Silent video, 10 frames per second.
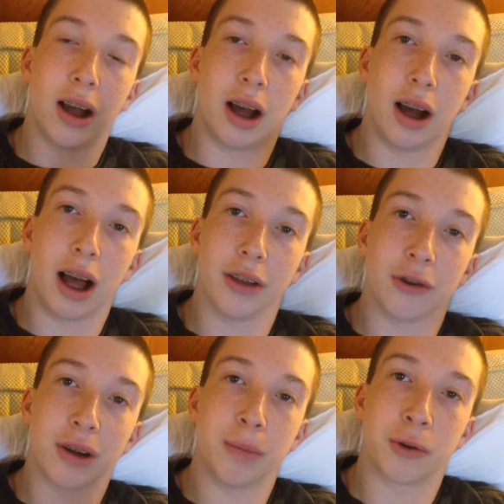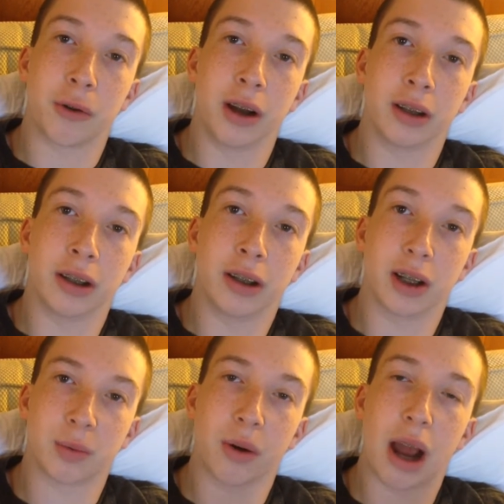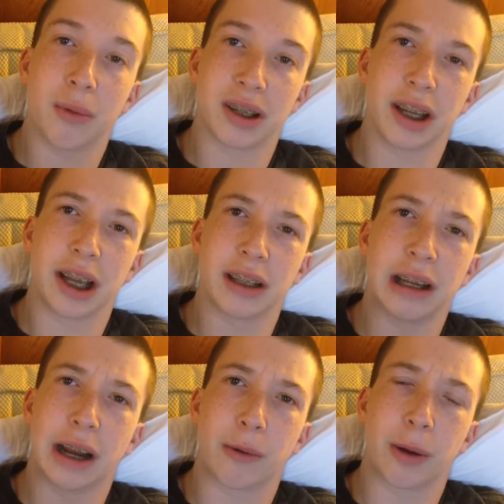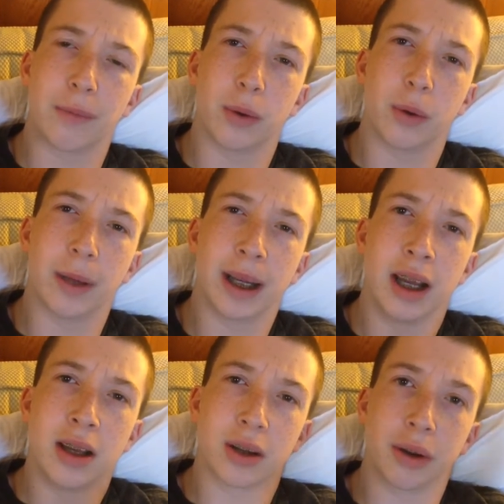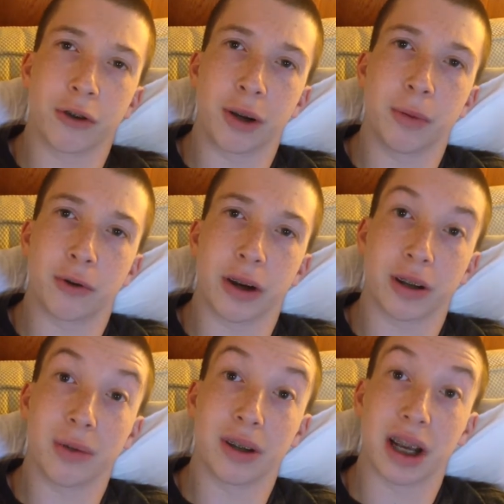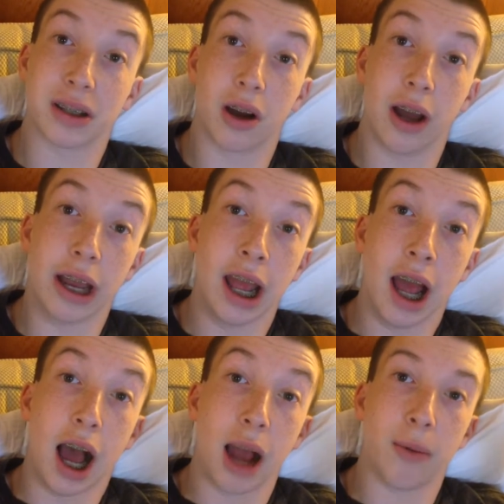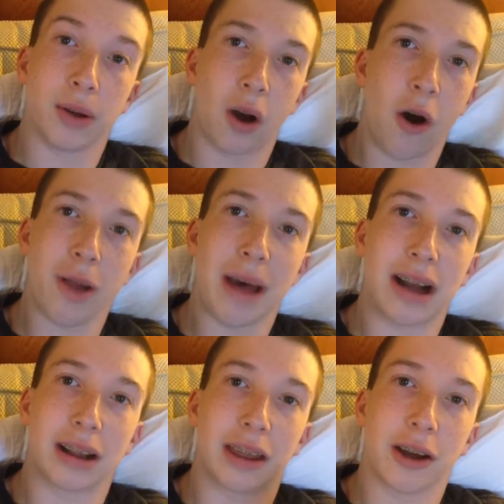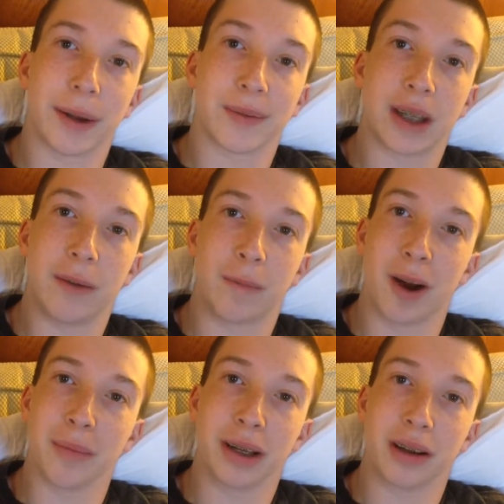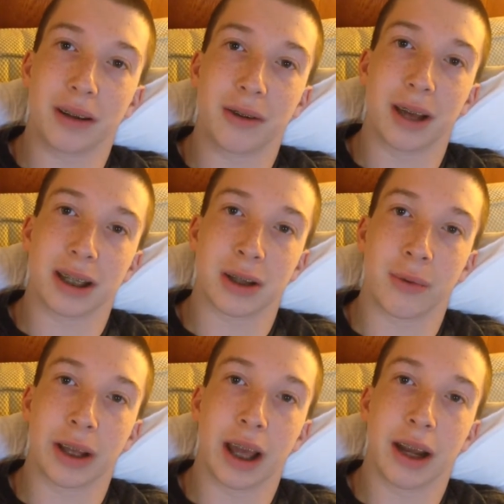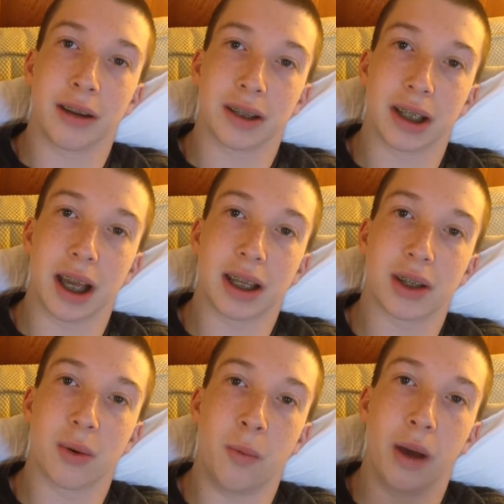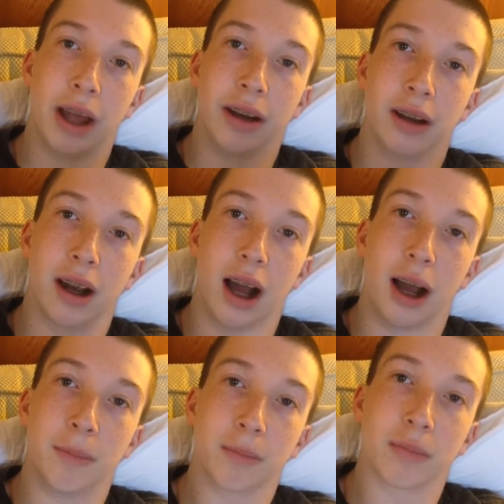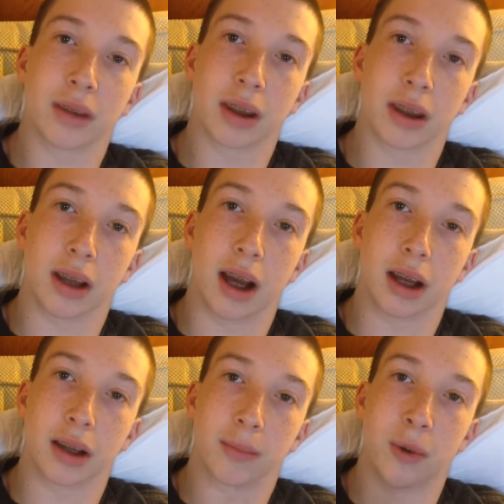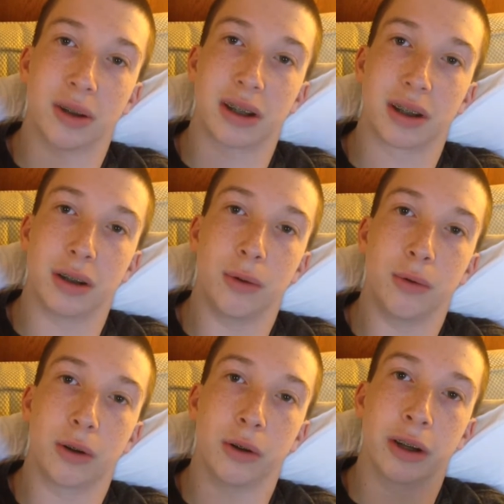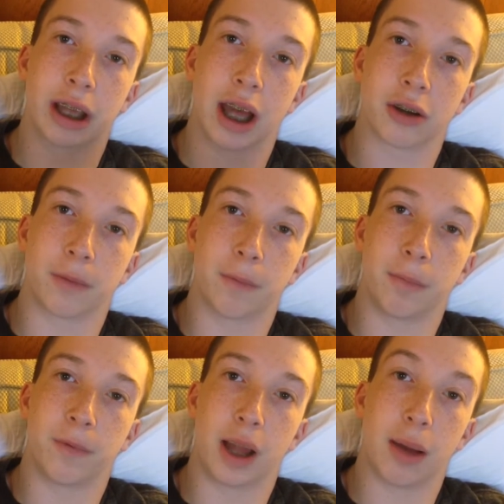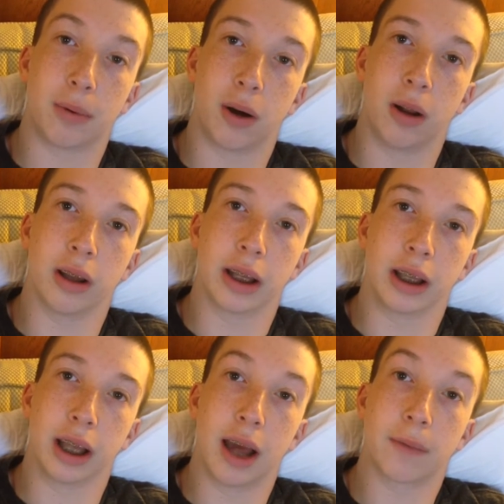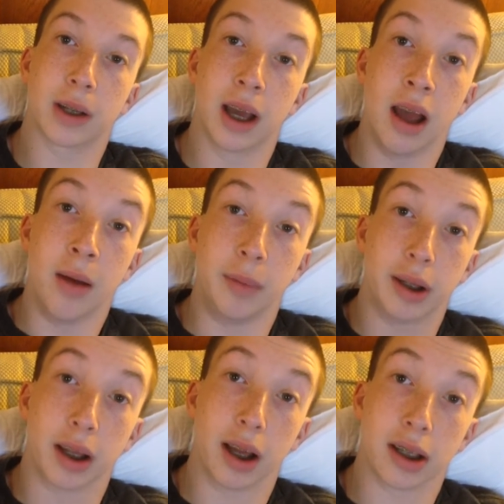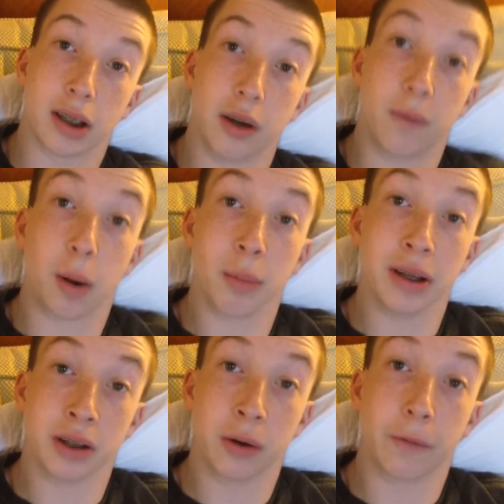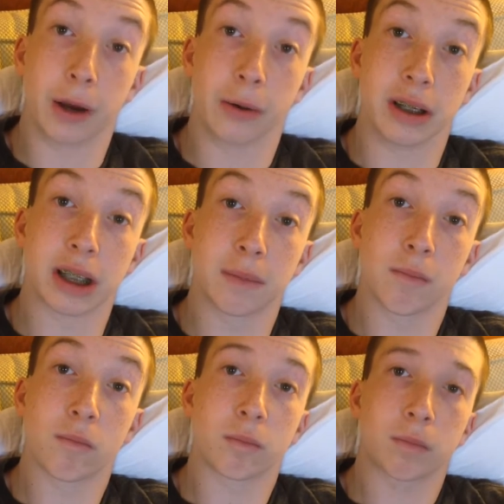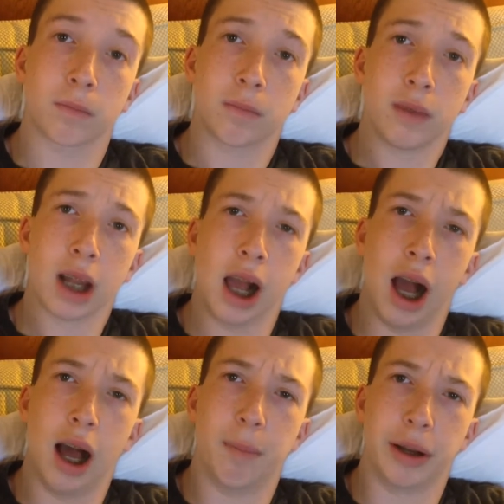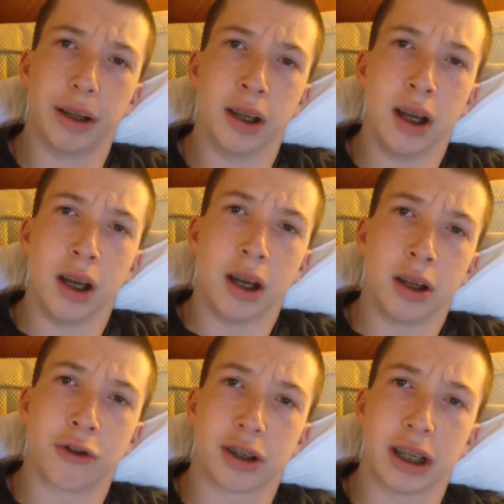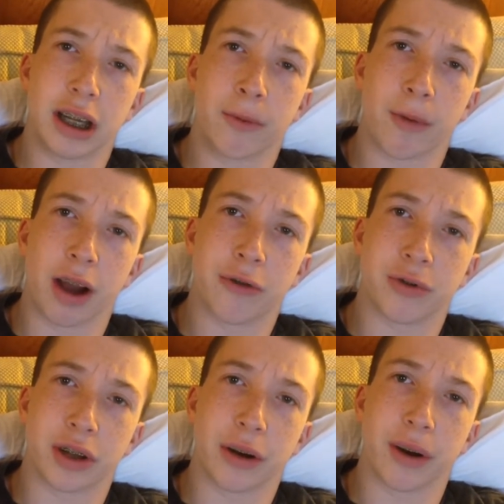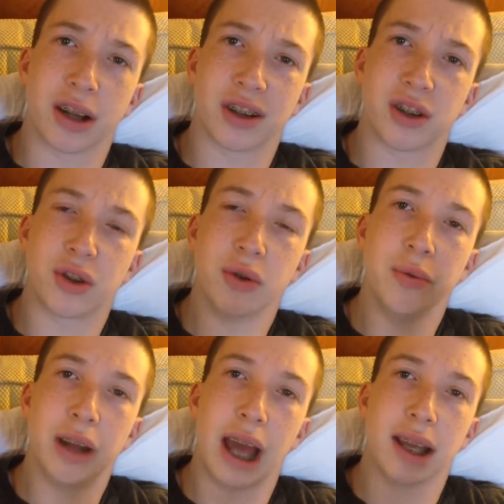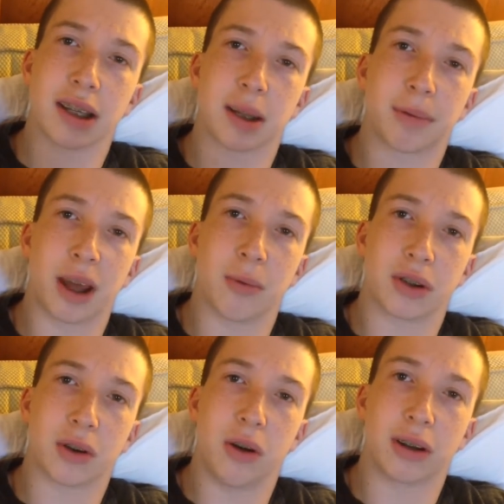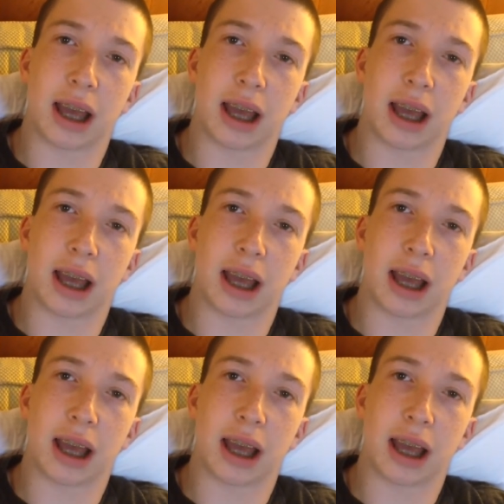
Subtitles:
on the Jumbotron, because where I was sitting, I didn't get a great view of it, so on the Jumbotron, as soon as I saw it, I would automatically thought of Steve Vartman in the 2003 NLCS when Moises Alou couldn't catch a fly ball in left because of Bartman's interference. But just in Rogers Center, as soon as the play was called